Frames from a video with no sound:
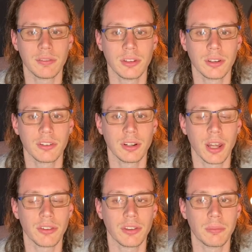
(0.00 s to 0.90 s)
children
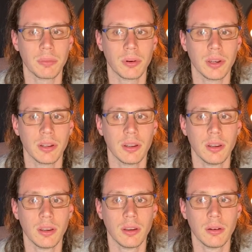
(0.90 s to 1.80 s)
at some point
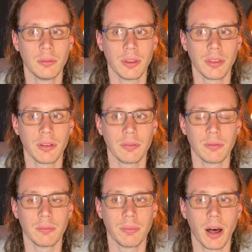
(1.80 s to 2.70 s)
with a
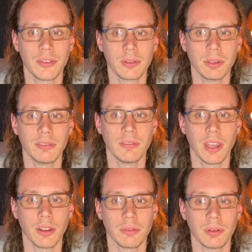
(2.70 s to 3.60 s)
possibly
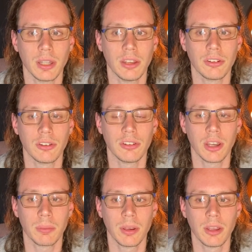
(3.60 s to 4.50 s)
failed
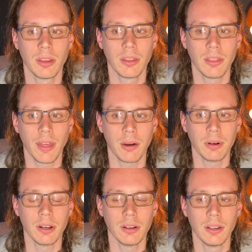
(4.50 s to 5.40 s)
relationship that
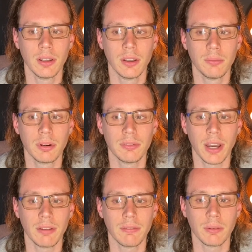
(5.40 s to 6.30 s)
will
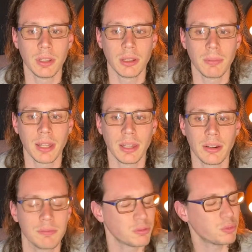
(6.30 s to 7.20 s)
provide for me in my later.
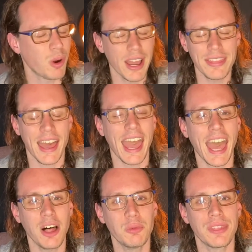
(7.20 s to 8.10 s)
Why the
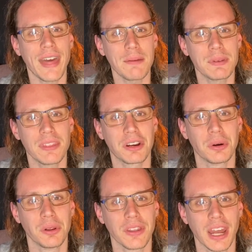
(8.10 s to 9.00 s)
hell would that be the
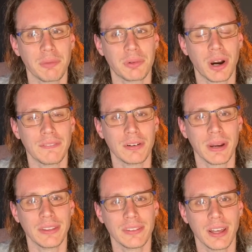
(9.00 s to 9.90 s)
goal that I would want for
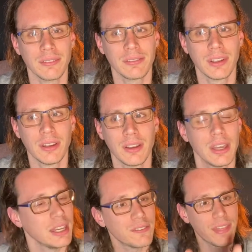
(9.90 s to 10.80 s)
myself?
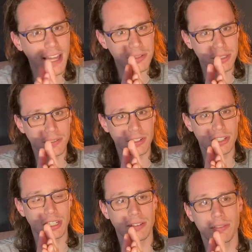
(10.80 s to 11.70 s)
If that's what you've
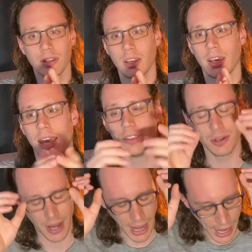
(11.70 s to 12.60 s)
achieved and you're
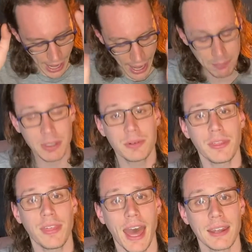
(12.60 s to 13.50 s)
happy with
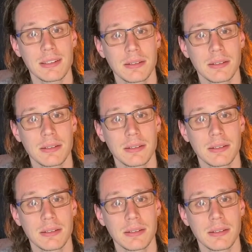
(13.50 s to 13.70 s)
that,